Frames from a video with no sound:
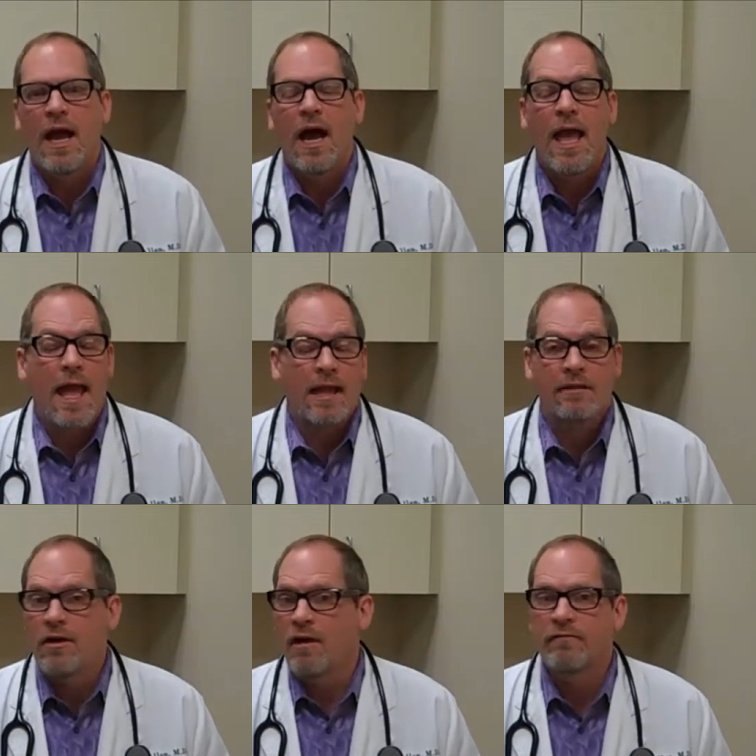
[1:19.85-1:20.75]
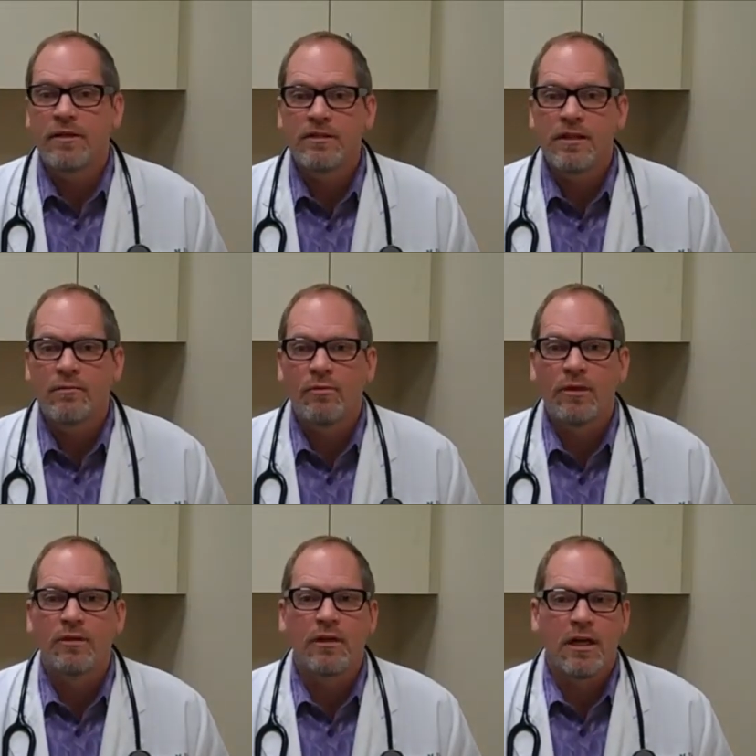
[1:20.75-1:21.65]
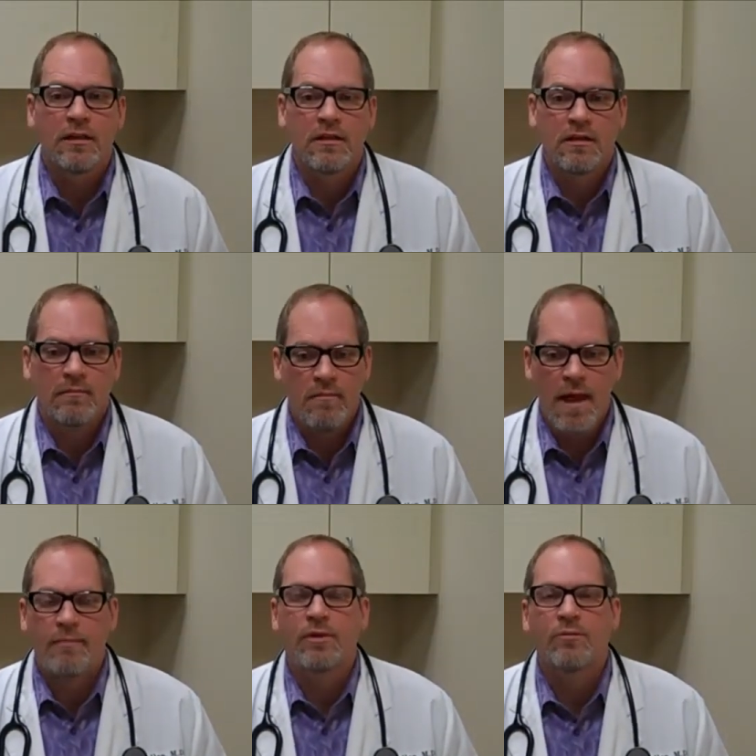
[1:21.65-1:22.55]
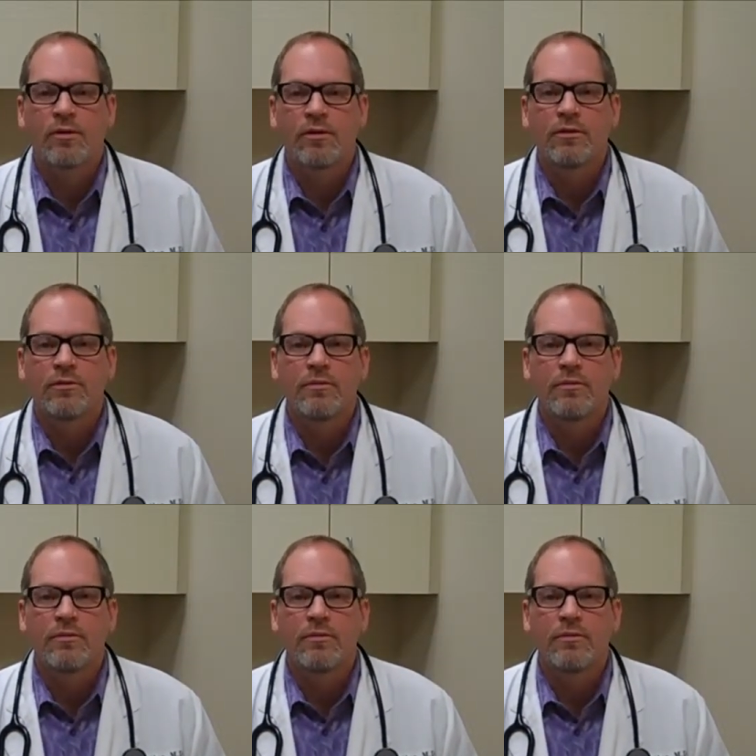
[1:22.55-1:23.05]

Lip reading: And conversely, when we look at the map of the world,